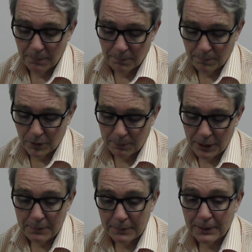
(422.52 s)
A
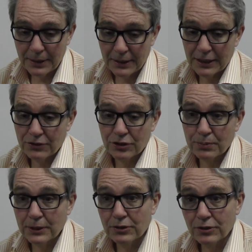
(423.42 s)
PPP has
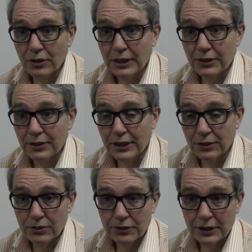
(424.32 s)
just been signed
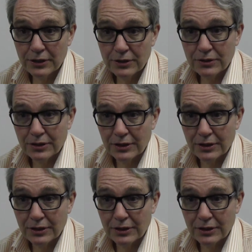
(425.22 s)
in New Zealand.